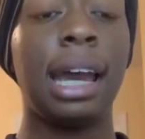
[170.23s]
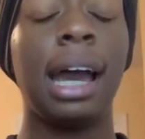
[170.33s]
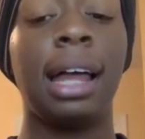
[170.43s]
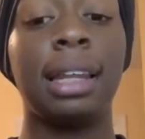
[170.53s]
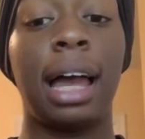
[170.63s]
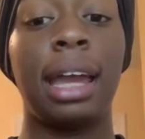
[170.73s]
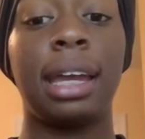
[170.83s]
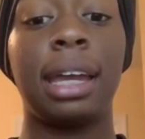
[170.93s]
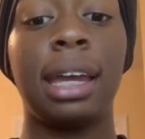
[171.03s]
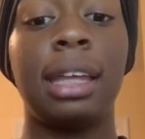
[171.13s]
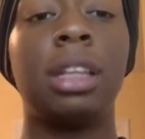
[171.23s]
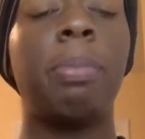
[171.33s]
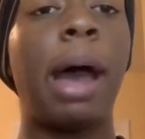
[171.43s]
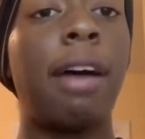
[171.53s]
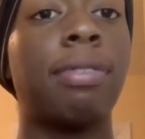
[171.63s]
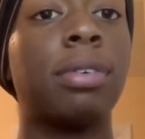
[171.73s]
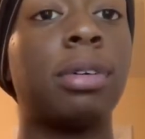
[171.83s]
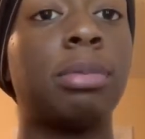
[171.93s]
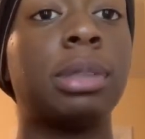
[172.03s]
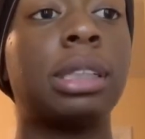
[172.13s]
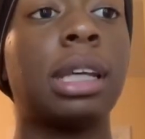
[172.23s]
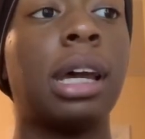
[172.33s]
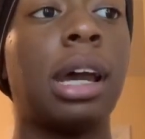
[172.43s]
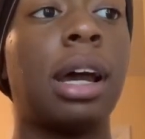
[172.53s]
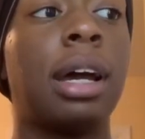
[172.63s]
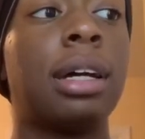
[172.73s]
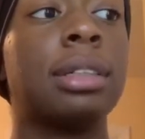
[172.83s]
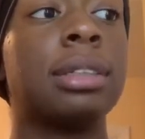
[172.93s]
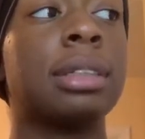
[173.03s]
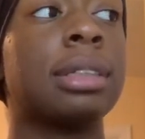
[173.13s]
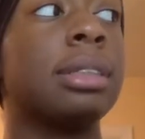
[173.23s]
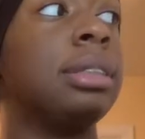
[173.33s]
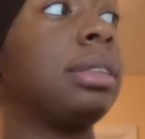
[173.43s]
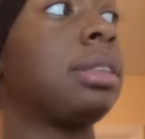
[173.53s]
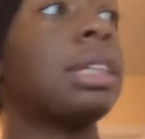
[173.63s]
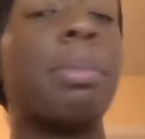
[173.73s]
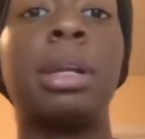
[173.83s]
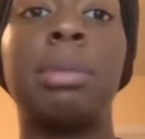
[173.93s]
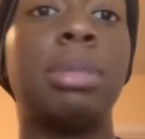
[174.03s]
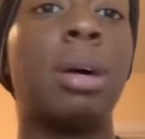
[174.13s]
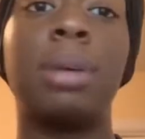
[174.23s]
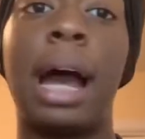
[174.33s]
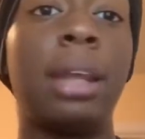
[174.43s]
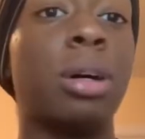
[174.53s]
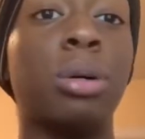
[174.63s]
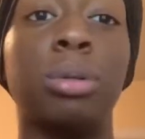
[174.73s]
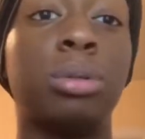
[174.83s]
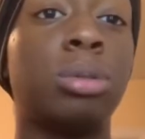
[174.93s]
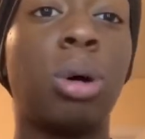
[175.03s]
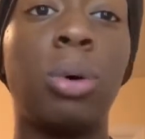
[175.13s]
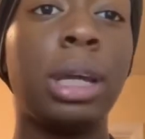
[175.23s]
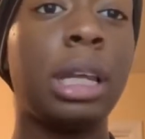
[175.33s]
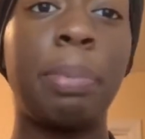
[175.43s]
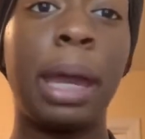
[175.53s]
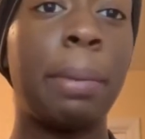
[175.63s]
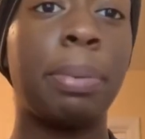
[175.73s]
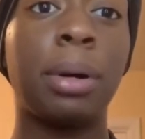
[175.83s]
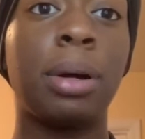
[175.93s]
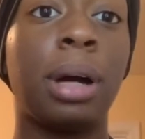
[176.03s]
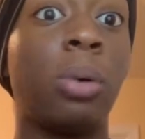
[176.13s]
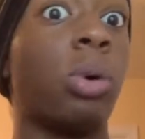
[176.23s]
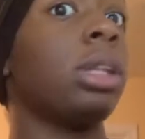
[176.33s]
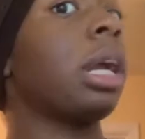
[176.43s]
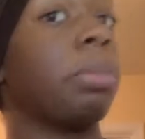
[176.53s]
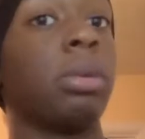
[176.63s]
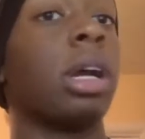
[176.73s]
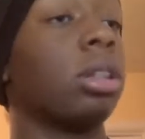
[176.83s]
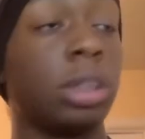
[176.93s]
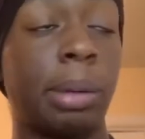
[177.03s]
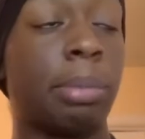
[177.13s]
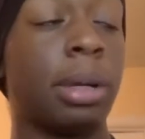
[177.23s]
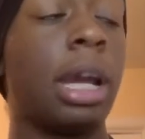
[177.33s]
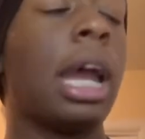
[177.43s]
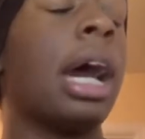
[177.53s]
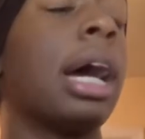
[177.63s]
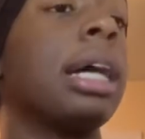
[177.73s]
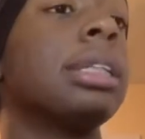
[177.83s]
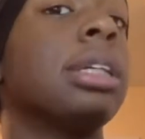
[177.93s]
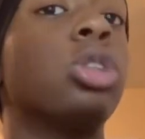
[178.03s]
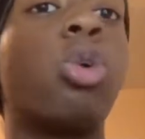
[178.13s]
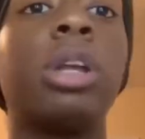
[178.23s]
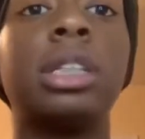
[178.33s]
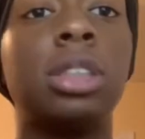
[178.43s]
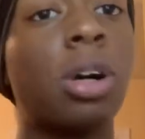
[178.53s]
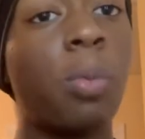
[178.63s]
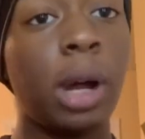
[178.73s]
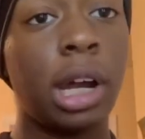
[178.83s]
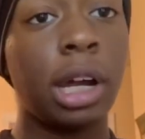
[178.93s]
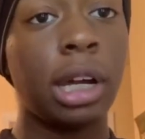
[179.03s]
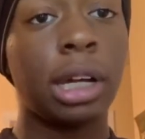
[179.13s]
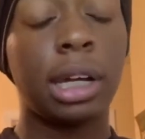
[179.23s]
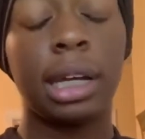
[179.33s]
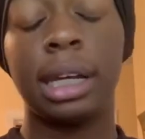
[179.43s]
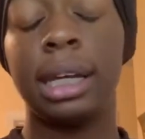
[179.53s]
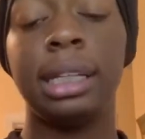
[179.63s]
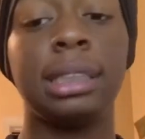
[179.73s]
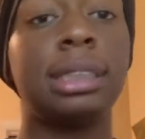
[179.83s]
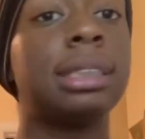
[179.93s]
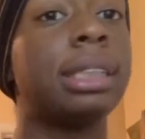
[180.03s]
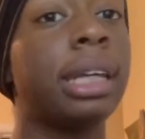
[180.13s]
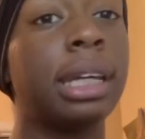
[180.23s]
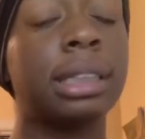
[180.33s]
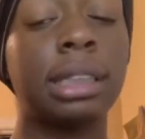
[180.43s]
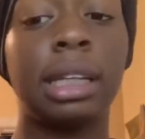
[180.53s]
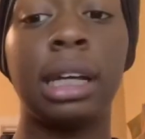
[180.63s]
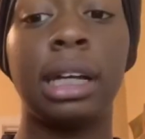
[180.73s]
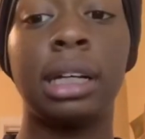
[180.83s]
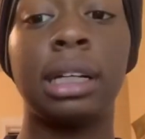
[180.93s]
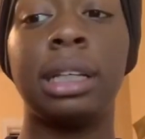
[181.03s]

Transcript: Like the bathrooms, some of them don't got no toilet paper. Oh, well, a lot of them don't got no toilet paper. The toilets don't work. It stinks in there. The